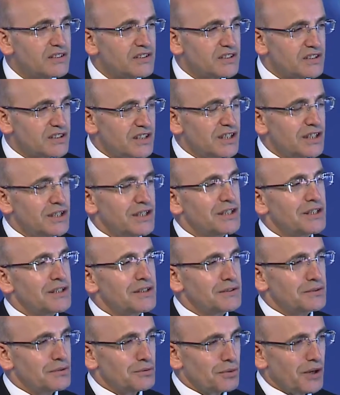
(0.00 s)
say
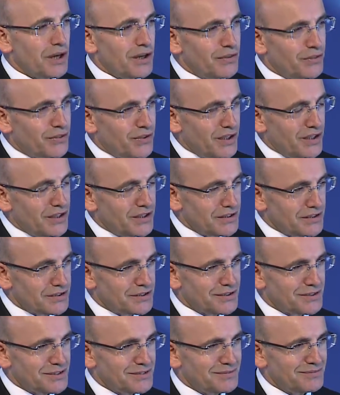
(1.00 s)
the right
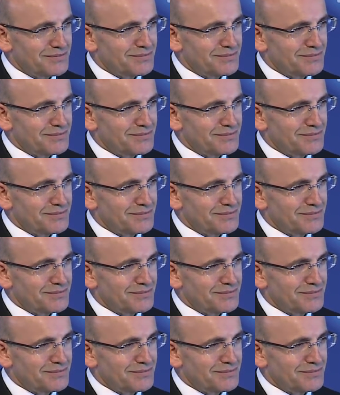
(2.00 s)
things